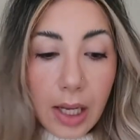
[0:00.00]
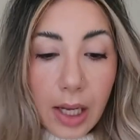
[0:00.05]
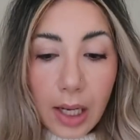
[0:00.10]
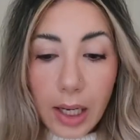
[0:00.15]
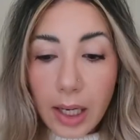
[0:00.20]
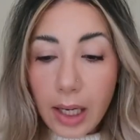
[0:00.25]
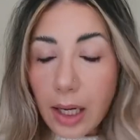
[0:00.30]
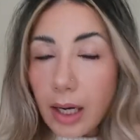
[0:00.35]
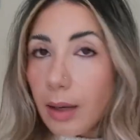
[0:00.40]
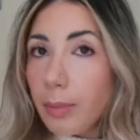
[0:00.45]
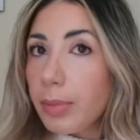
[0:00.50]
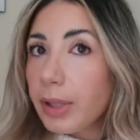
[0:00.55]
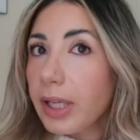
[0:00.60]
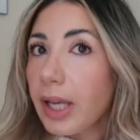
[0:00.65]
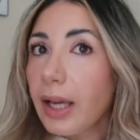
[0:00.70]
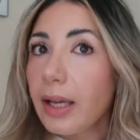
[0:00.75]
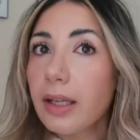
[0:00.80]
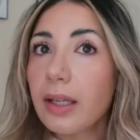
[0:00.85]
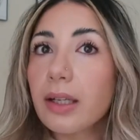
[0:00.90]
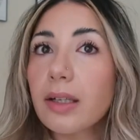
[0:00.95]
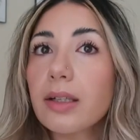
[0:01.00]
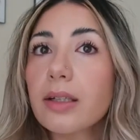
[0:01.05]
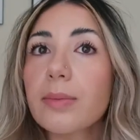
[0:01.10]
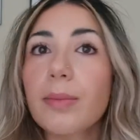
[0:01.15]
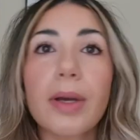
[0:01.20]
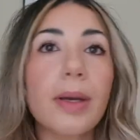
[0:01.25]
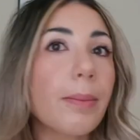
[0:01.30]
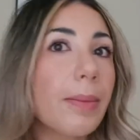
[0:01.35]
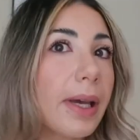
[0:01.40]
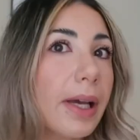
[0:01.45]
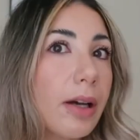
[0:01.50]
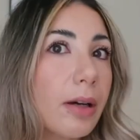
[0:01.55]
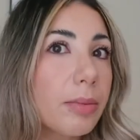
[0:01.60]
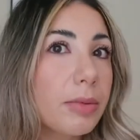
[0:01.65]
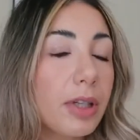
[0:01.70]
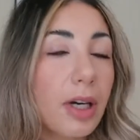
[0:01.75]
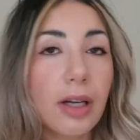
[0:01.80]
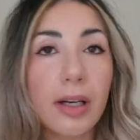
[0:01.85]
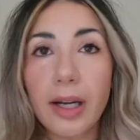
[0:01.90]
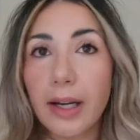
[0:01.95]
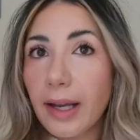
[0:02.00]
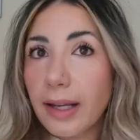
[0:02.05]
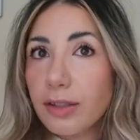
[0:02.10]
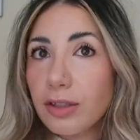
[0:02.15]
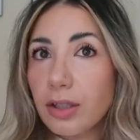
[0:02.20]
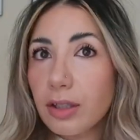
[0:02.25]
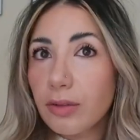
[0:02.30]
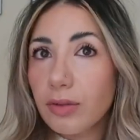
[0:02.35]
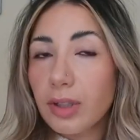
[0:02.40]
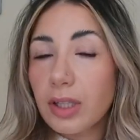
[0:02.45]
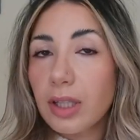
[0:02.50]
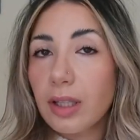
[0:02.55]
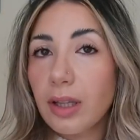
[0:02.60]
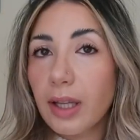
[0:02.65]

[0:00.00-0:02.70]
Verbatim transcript: um, but yeah here is my makeup done I actually really